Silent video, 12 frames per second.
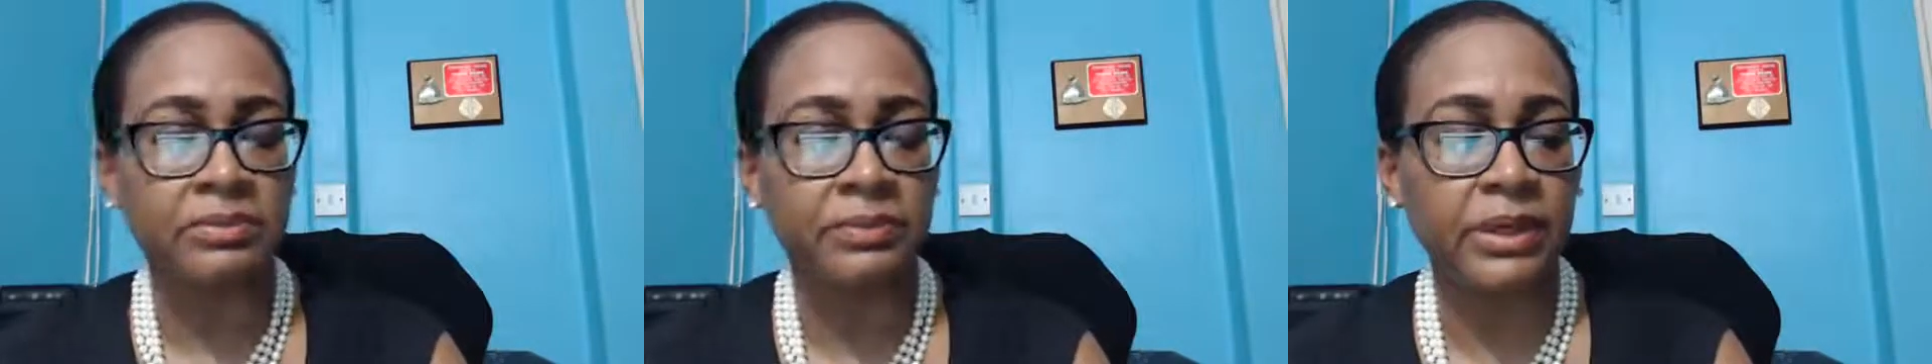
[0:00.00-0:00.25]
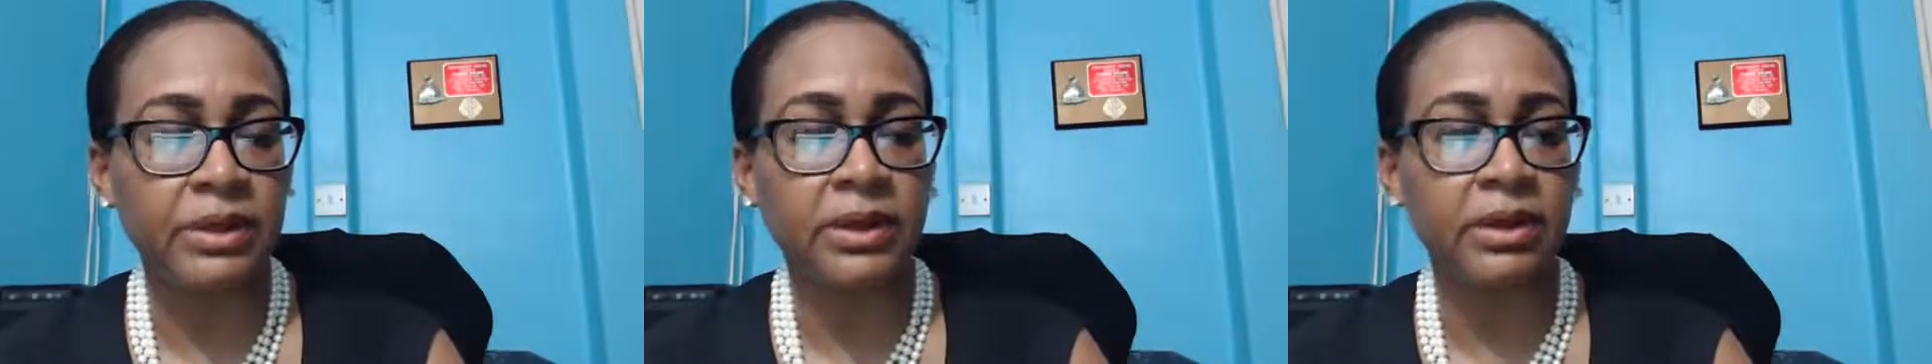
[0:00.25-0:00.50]

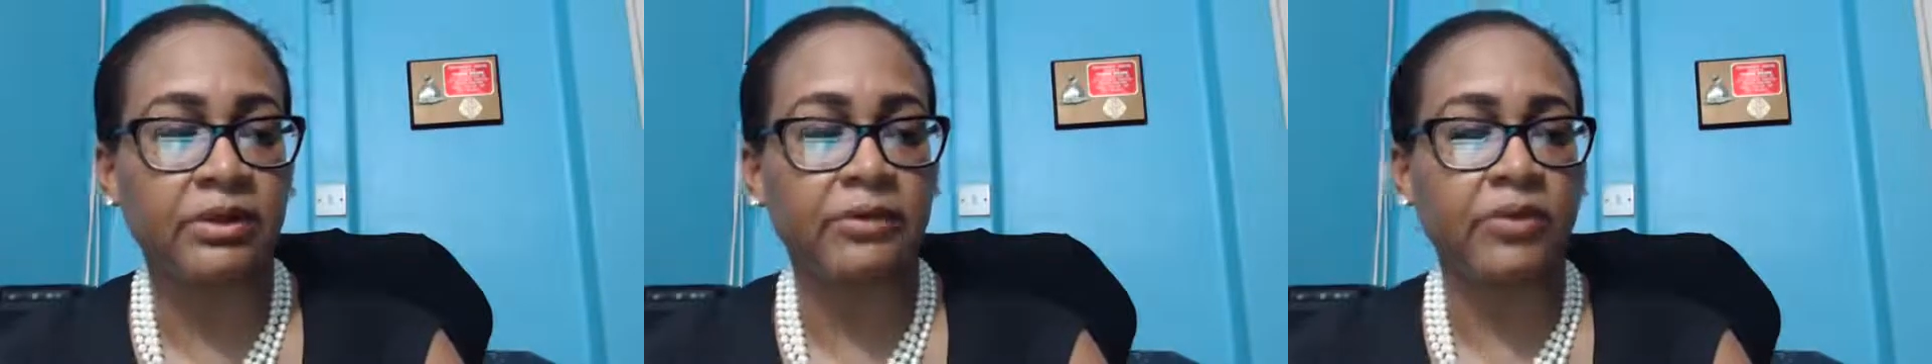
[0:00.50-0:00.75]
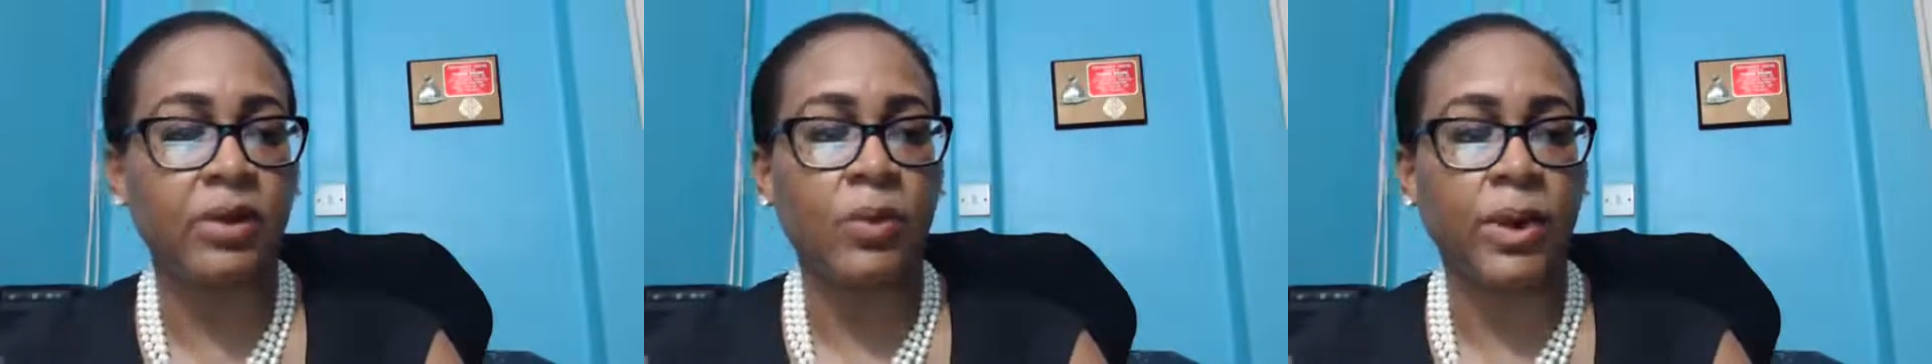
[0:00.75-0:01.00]
been here
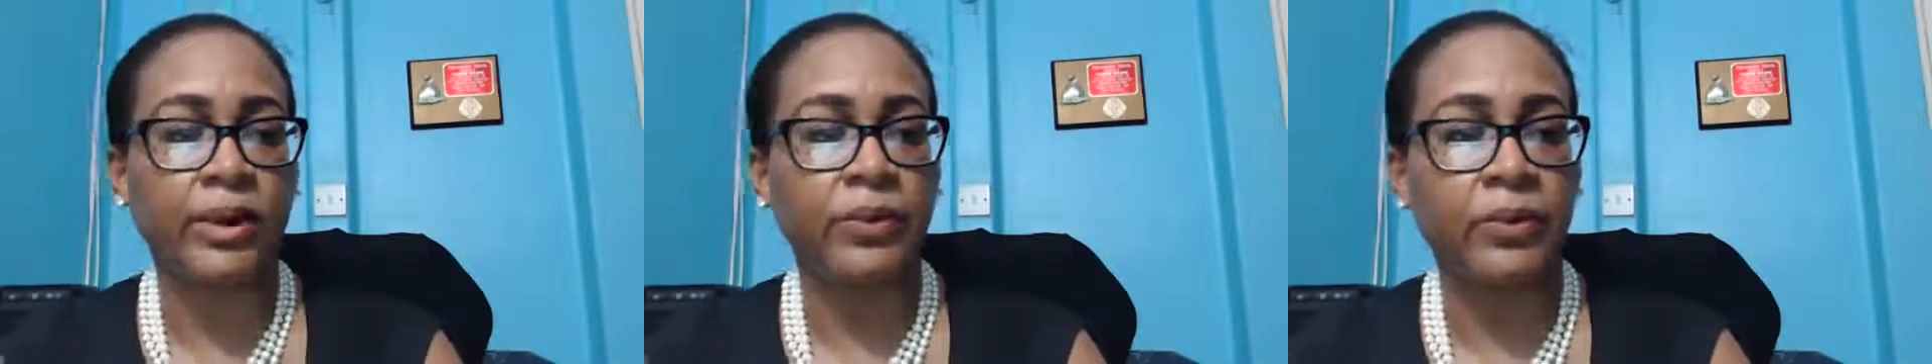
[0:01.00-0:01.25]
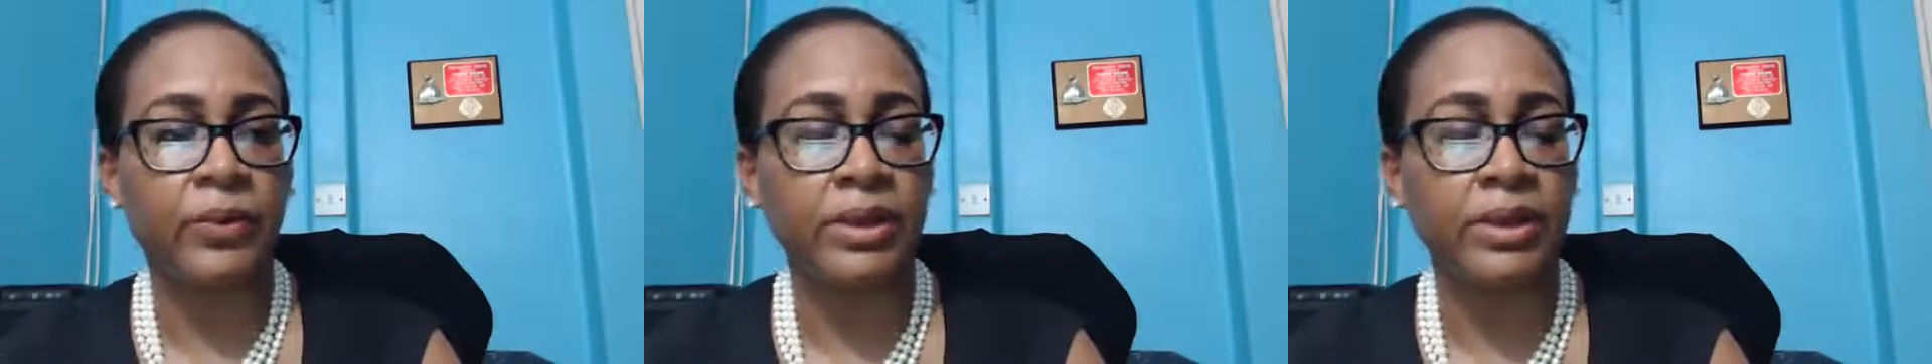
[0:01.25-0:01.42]
for 1 whole